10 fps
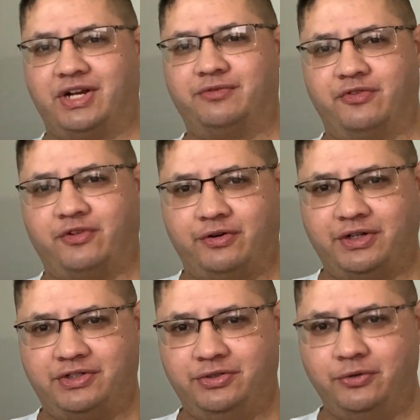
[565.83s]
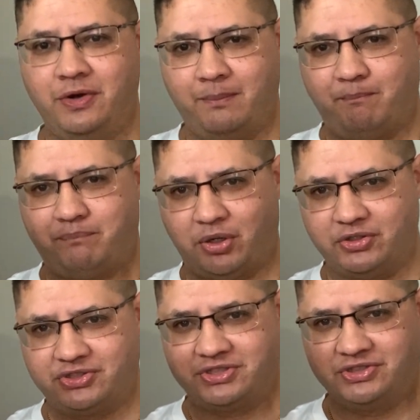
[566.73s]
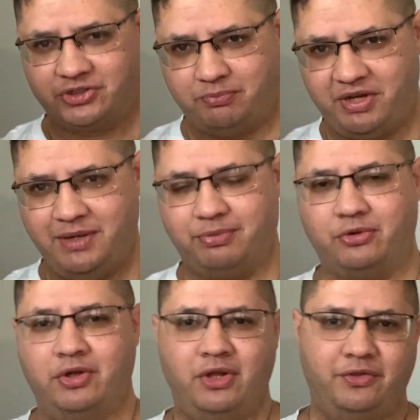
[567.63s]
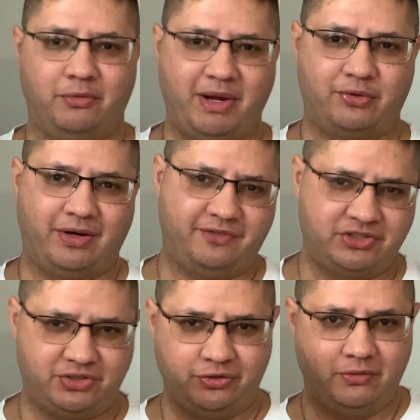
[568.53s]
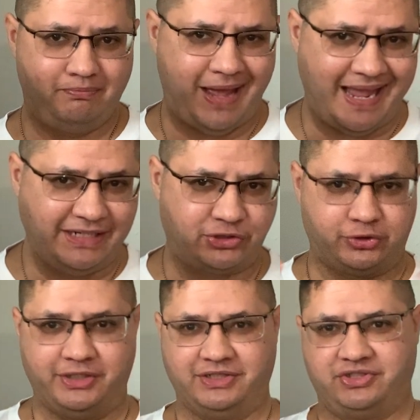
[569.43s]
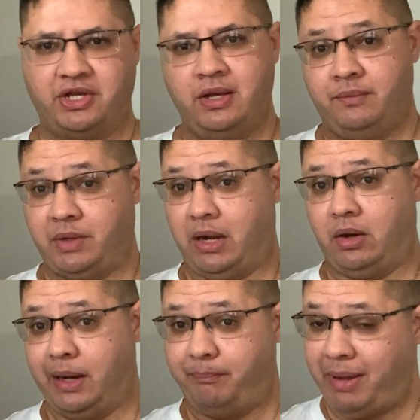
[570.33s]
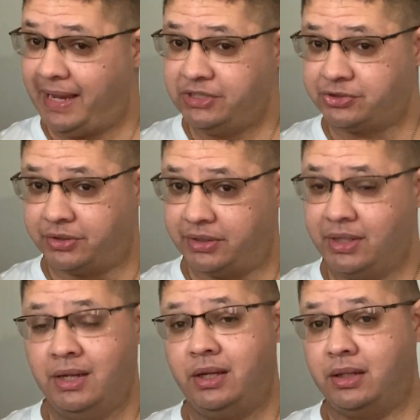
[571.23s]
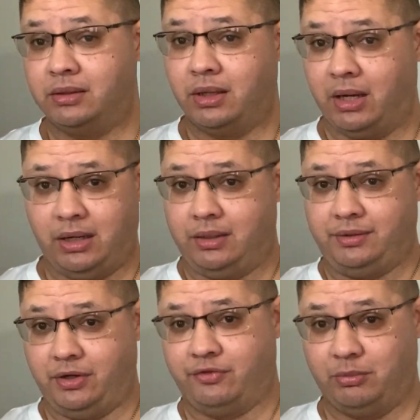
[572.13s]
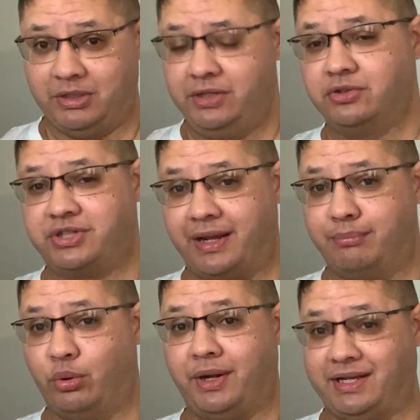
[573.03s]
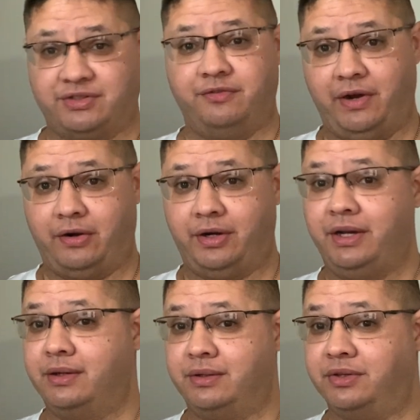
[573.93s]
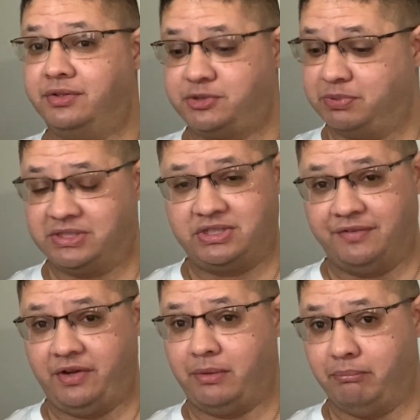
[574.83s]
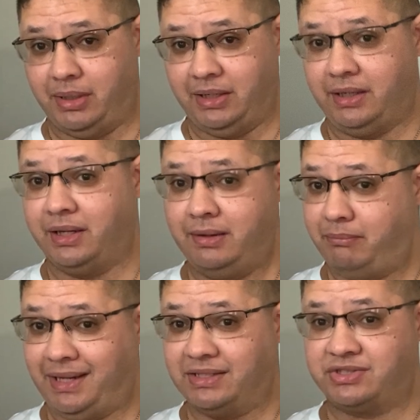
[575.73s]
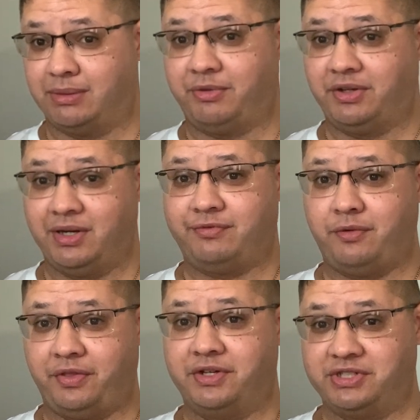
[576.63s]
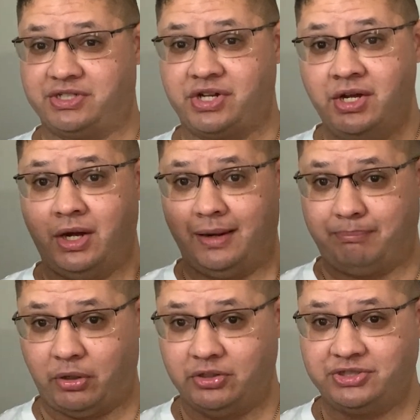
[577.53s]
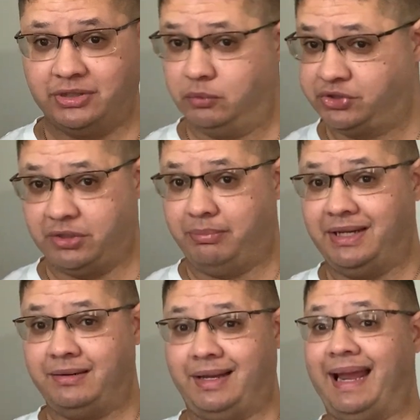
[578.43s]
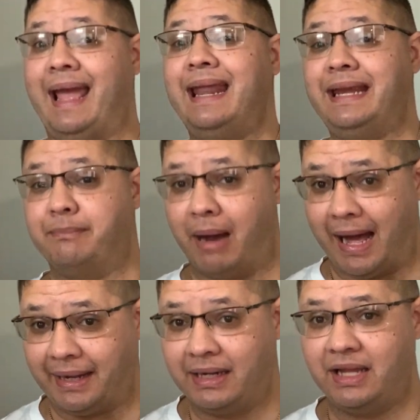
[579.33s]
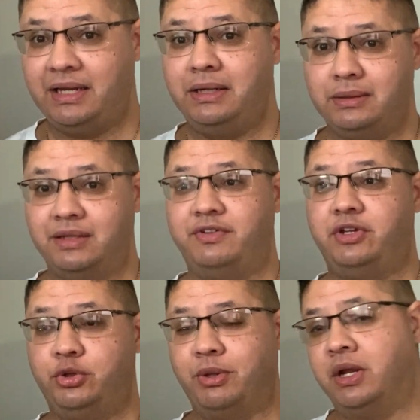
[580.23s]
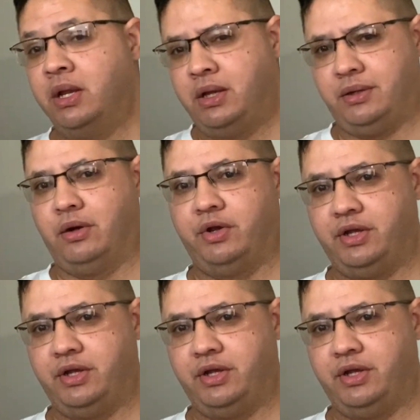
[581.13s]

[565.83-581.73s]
referring to persons or people, they'll make reference to patrons. Now, a patron, from a legal standpoint, has a very specific meaning, and it means something different than just a person, which can be anybody, any living human. You know,